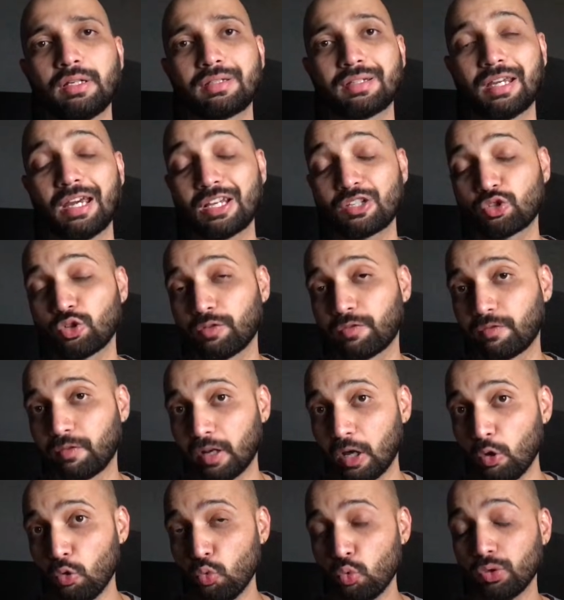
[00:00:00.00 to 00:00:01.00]
as of
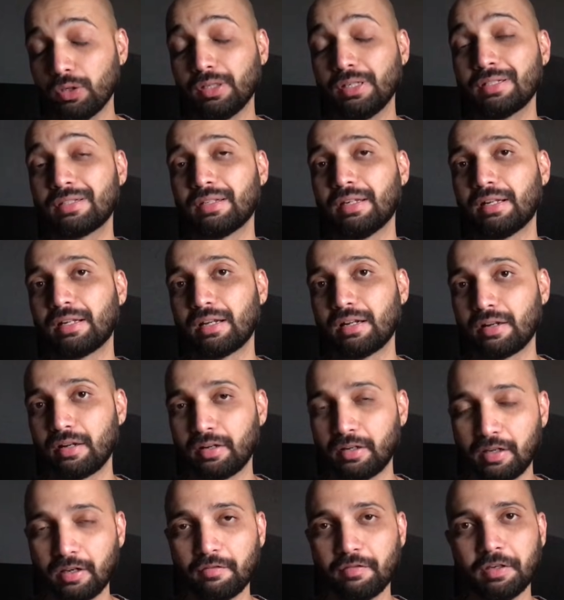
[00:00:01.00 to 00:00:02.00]
now is 800
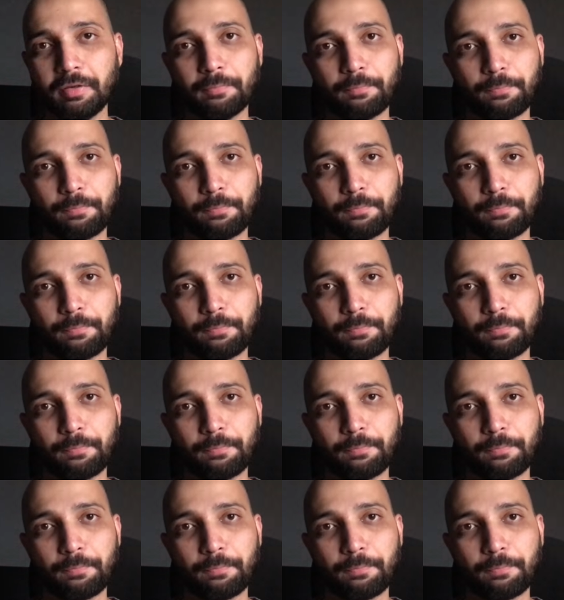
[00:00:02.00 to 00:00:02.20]
kV.